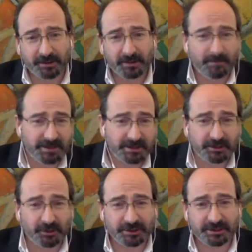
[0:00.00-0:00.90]
measured
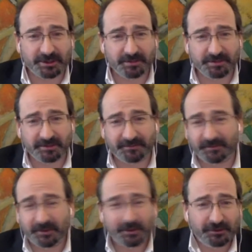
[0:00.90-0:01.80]
not in terms of
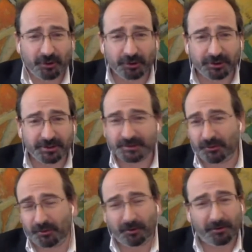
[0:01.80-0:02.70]
dollars
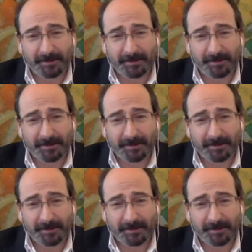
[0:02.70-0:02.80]
or